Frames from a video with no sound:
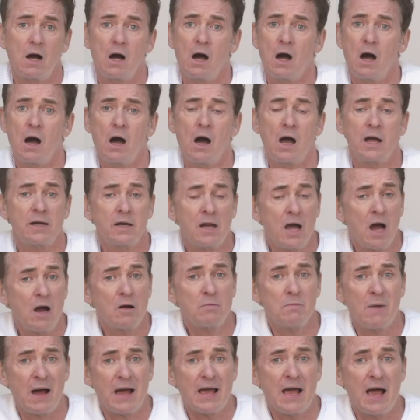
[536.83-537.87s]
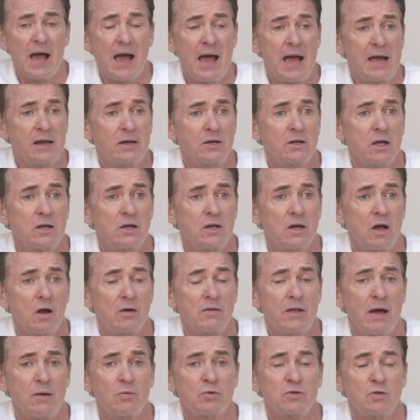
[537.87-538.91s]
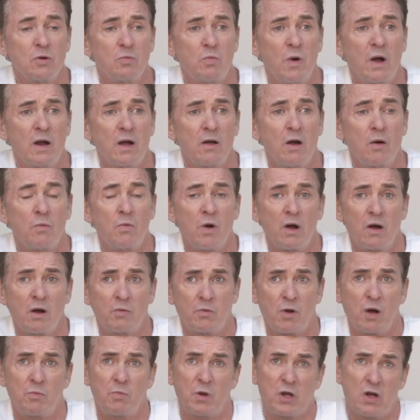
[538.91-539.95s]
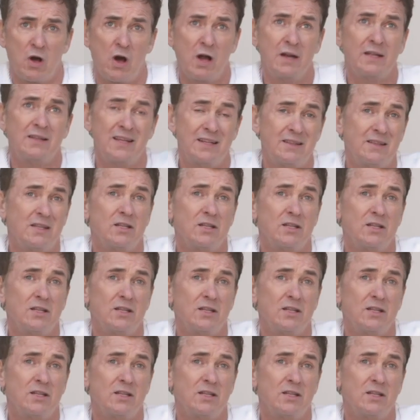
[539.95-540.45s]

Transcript: I know, mate, and you know that was the one. Well, we kind of did